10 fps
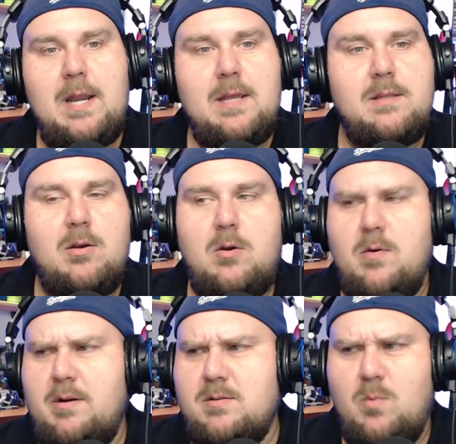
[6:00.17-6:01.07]
in their
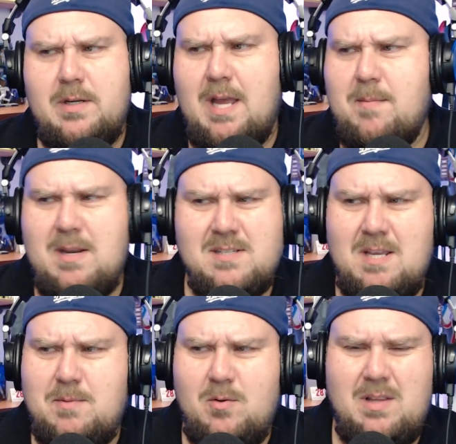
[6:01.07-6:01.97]
careers. One guy made his
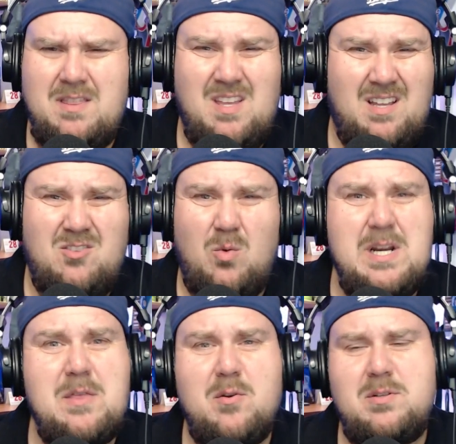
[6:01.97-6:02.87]
debut in, I think, like
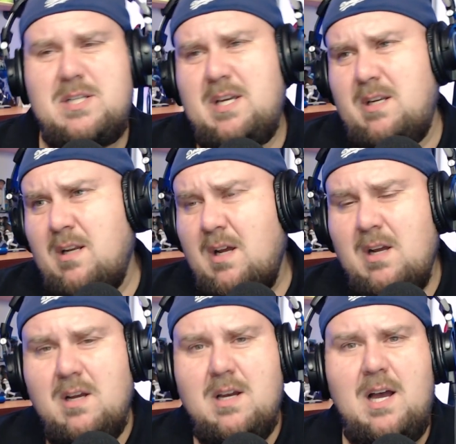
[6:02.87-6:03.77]
2013.
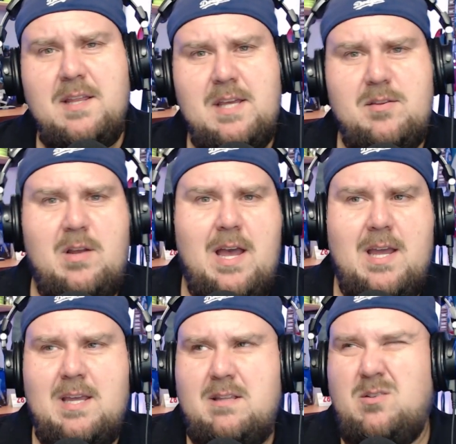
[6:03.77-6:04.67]
The other guy
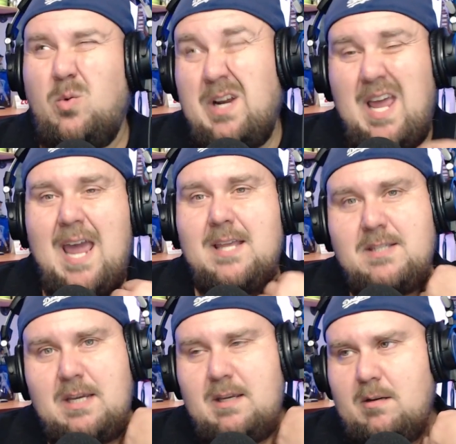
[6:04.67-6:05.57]
in
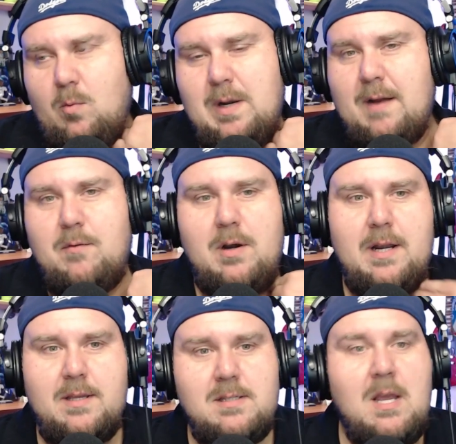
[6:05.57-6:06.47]
2018 or whatever it
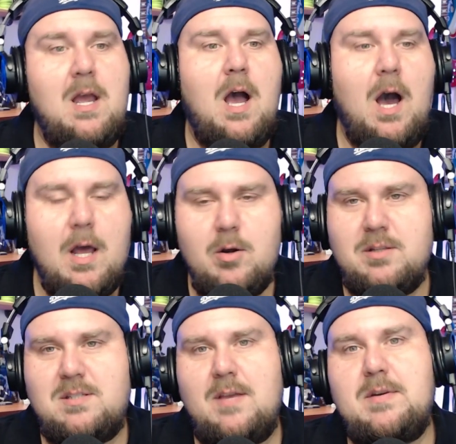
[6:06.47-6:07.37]
is.
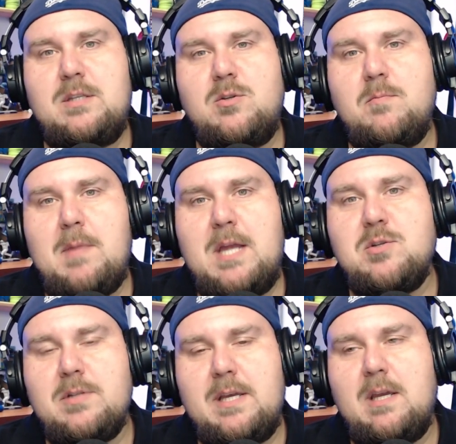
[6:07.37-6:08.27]
172
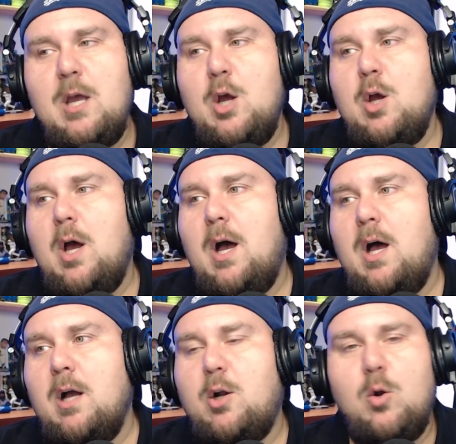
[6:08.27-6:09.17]
major league
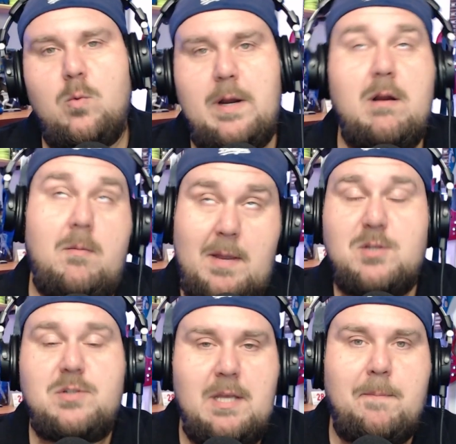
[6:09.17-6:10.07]

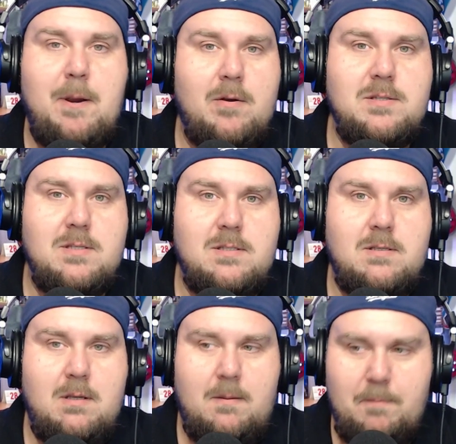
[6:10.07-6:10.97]

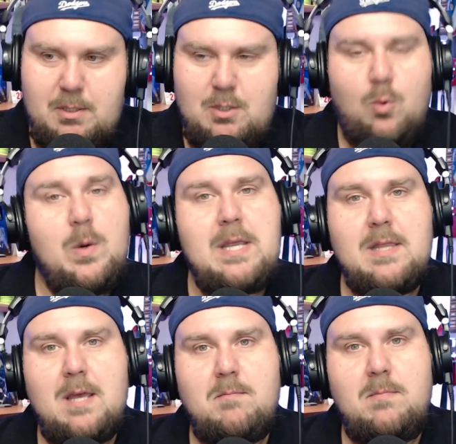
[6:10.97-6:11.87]
appearances between
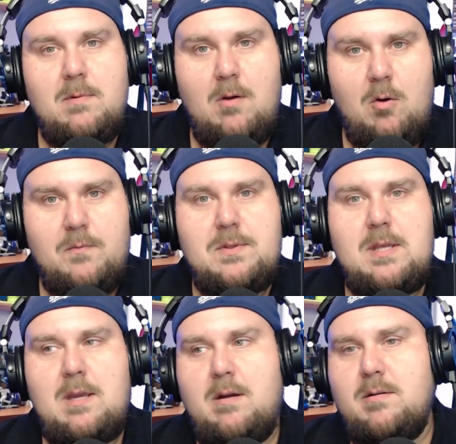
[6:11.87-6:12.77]
them over the
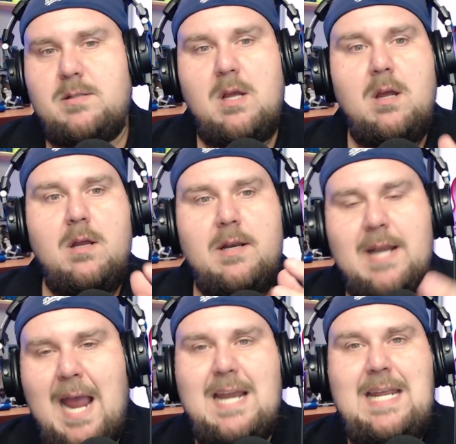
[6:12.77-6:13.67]
years.
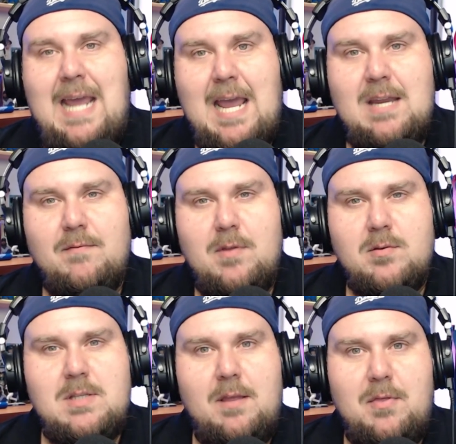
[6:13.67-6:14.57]
98 of
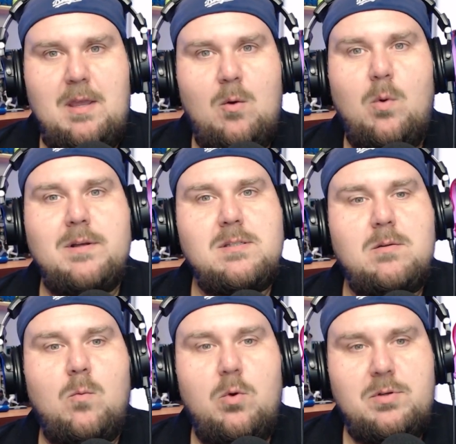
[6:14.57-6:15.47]
those, I think it was,
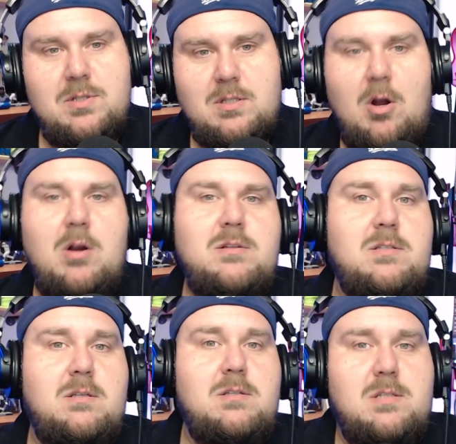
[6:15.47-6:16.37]
were
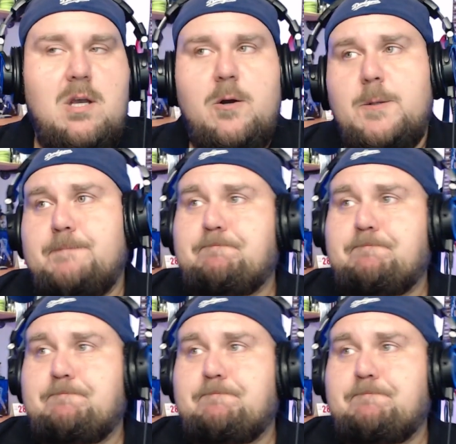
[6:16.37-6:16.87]
starts. So